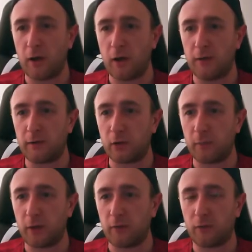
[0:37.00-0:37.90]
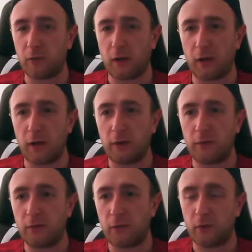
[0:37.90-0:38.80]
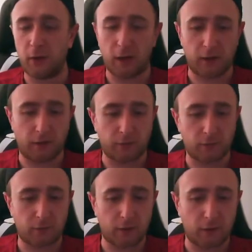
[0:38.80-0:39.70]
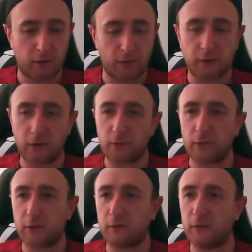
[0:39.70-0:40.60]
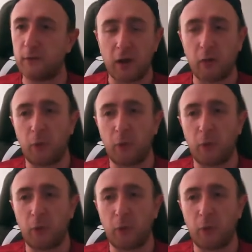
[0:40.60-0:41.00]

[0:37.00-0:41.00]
in the comments. And so yeah, let's get started.